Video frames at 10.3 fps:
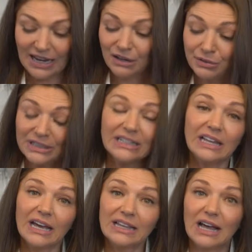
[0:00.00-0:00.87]
And I really
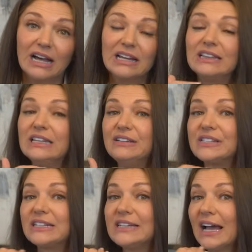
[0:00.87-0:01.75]
like that. It
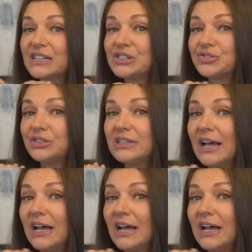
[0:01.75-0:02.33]
leaves a textural